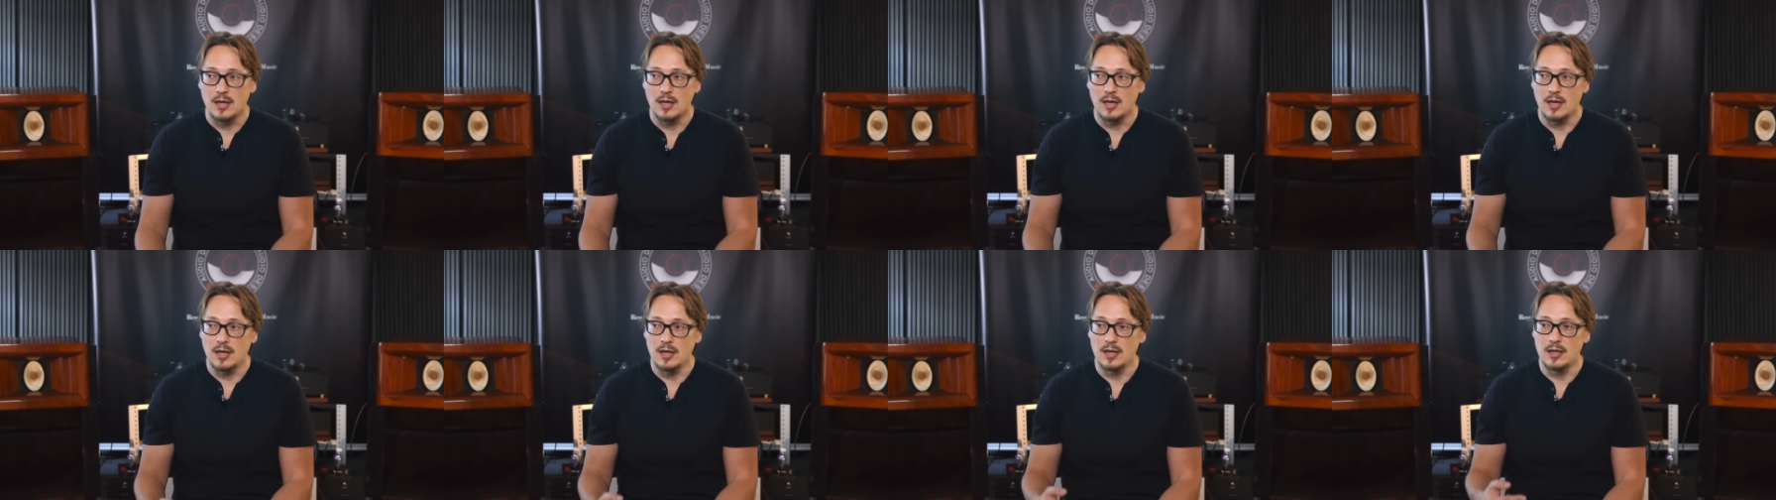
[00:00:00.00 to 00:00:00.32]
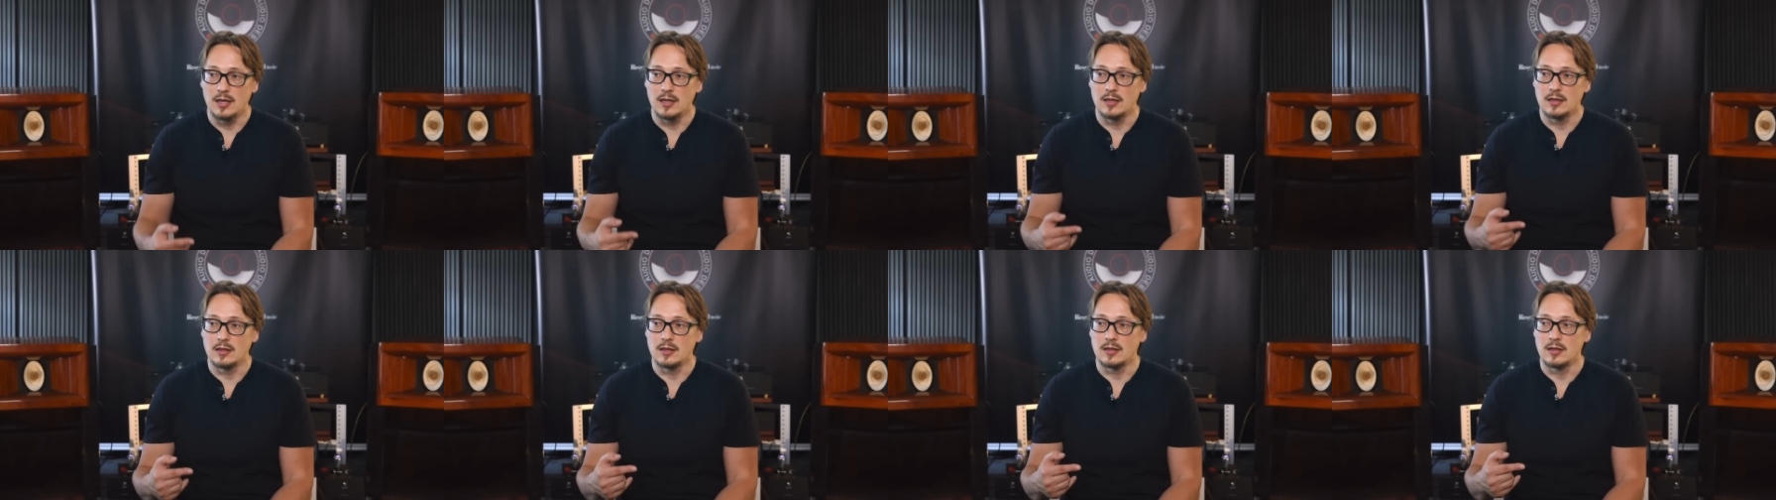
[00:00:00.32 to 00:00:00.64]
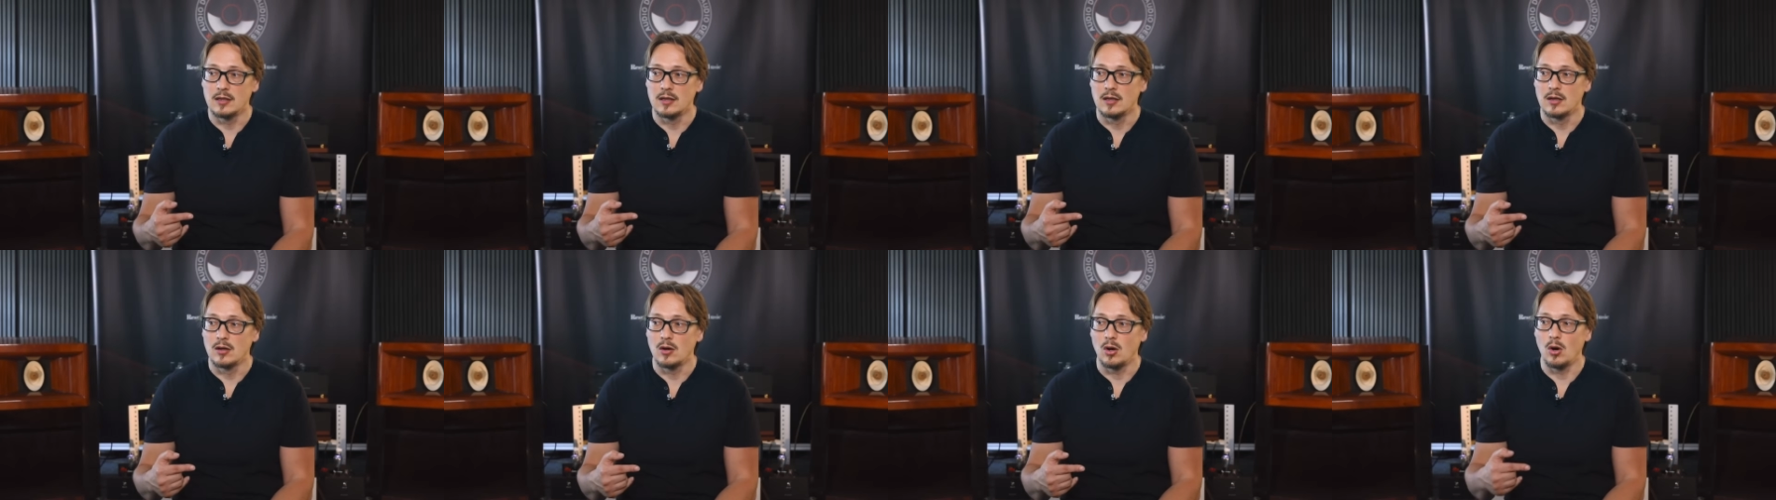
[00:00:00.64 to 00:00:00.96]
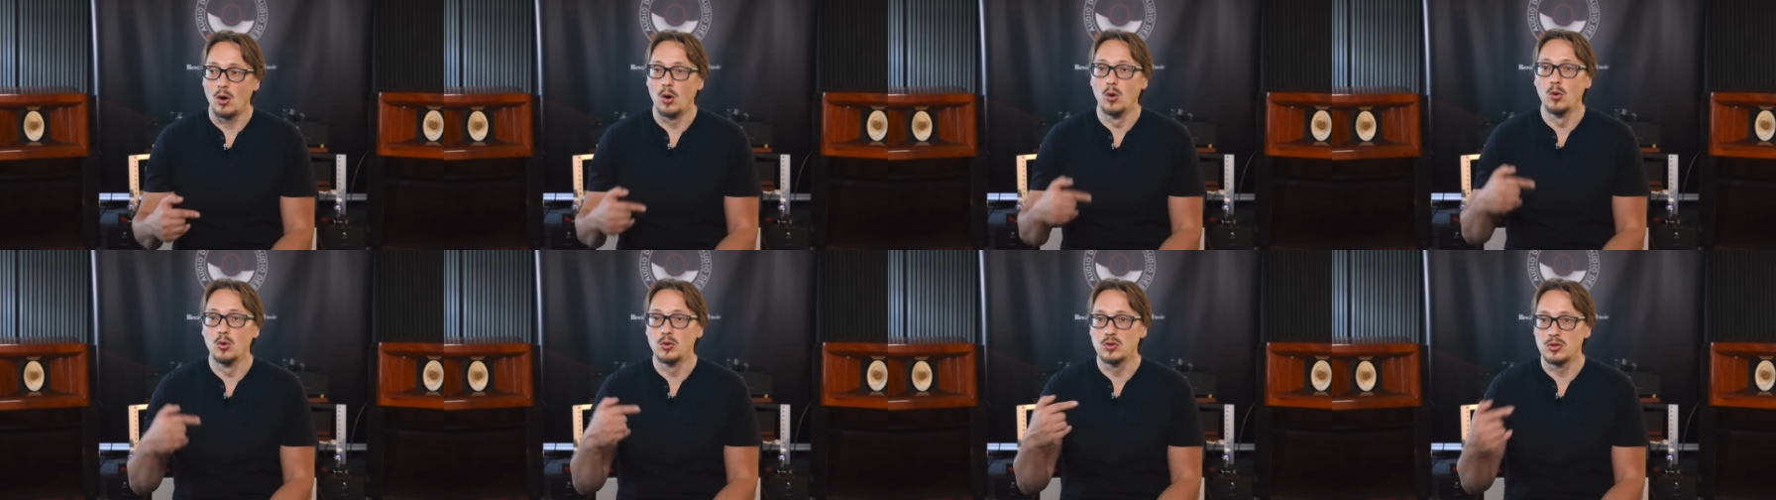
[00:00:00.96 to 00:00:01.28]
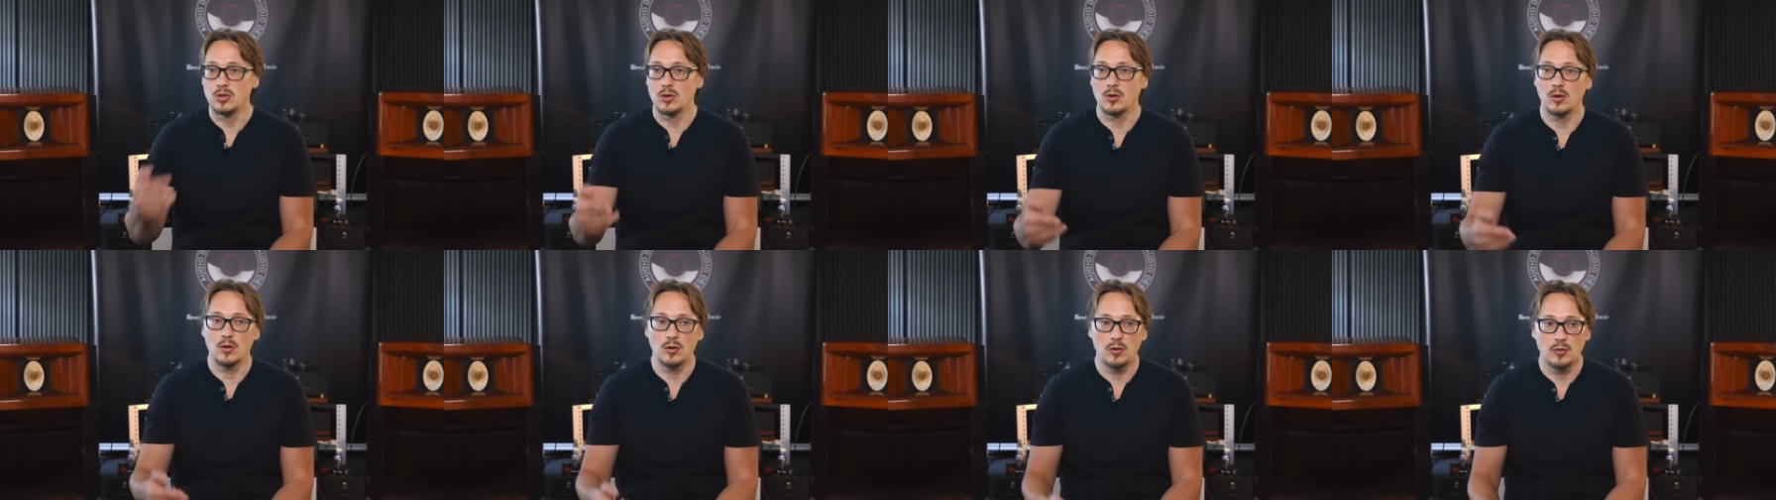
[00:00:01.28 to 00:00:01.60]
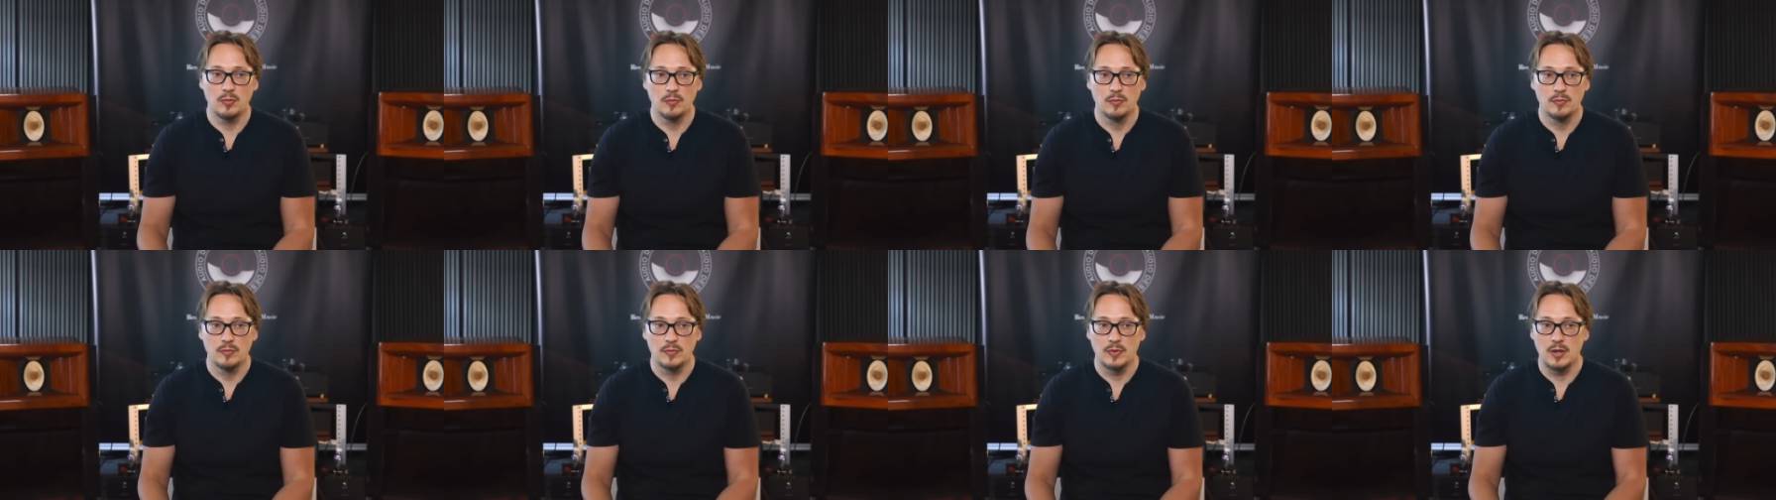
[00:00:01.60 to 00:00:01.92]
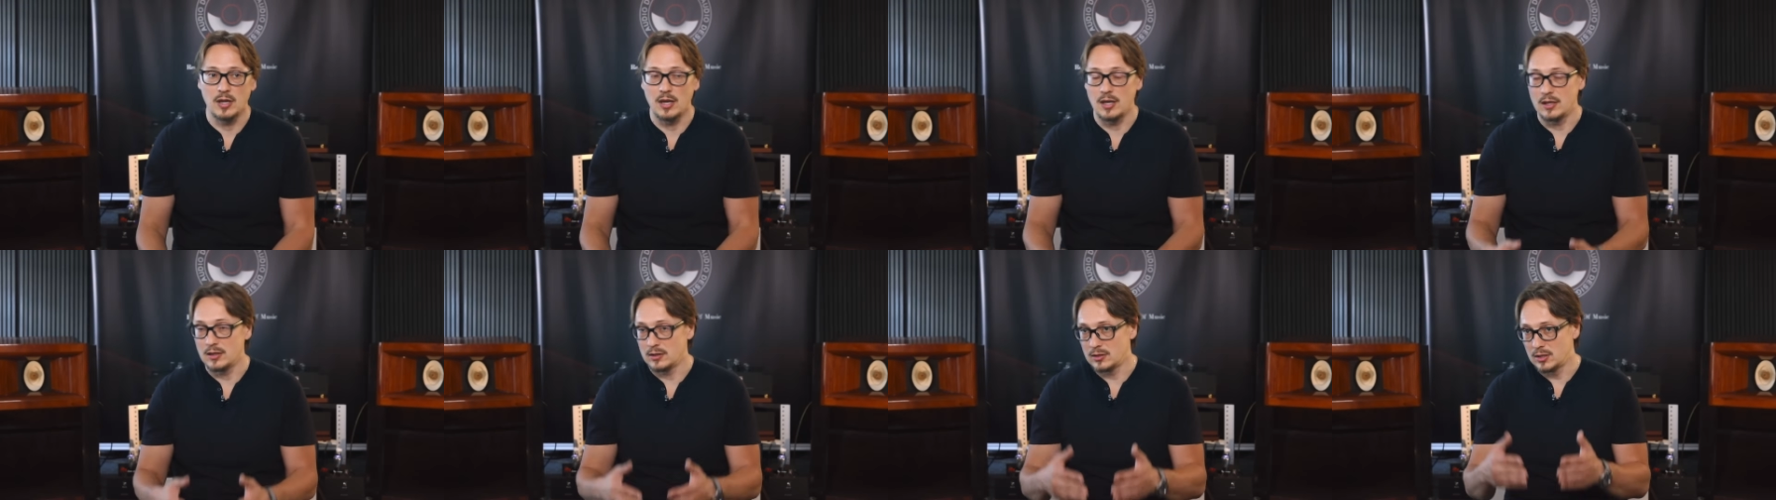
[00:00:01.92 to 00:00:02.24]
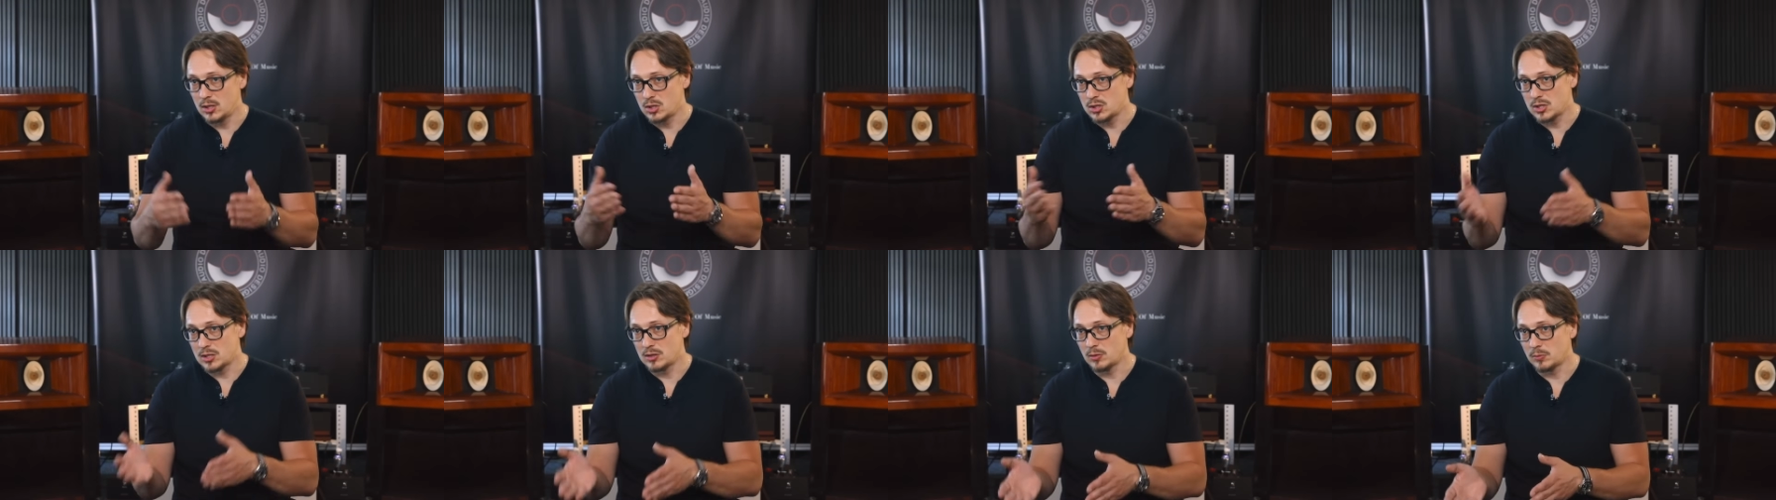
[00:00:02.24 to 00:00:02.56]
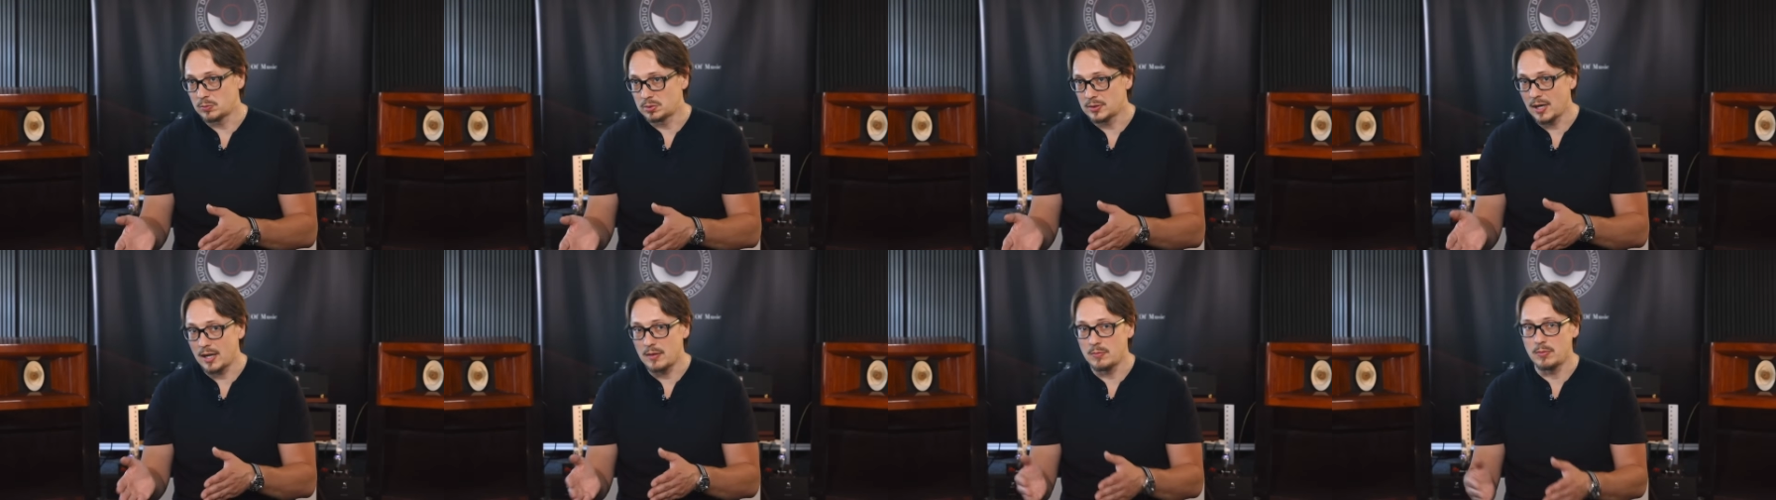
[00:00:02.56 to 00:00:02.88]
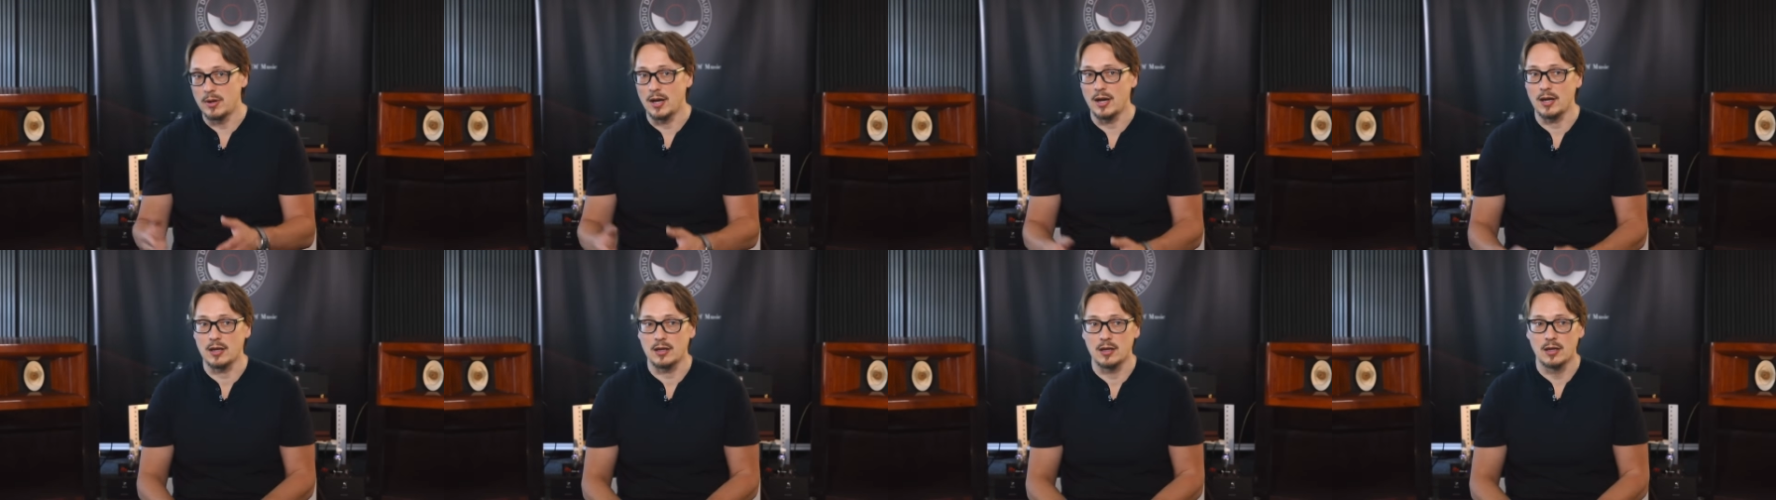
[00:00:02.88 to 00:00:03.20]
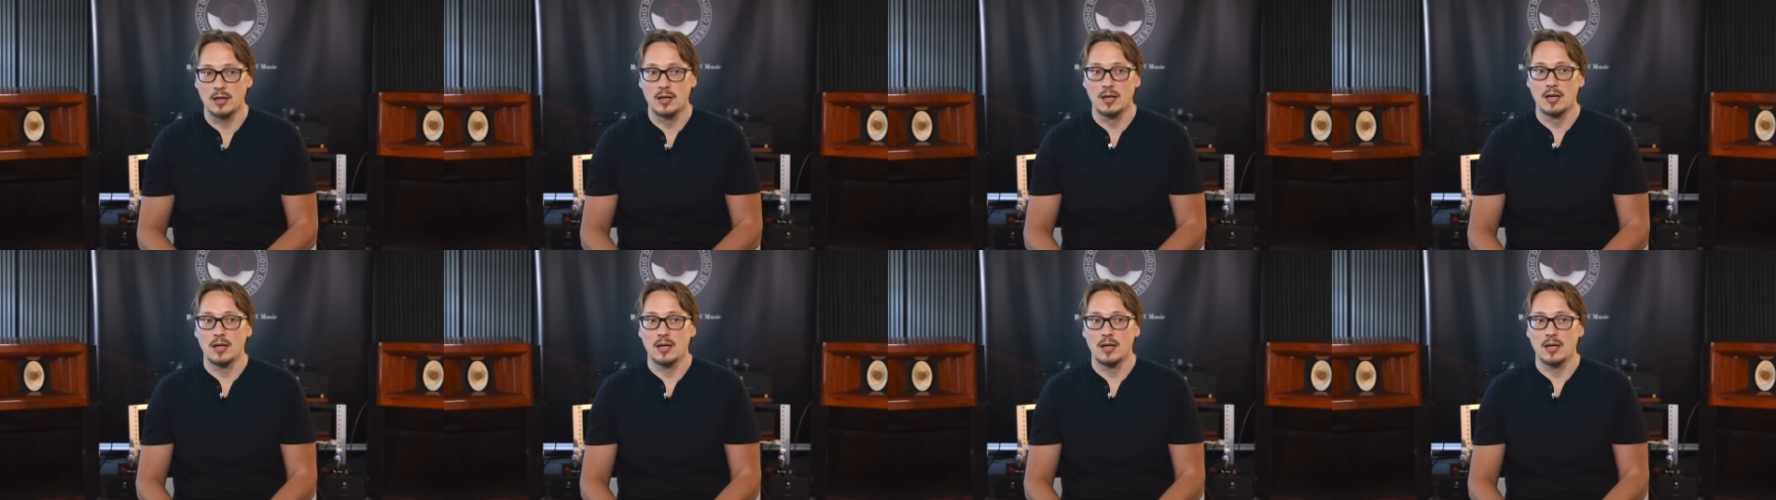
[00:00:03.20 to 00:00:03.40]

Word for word: in audio in digital playback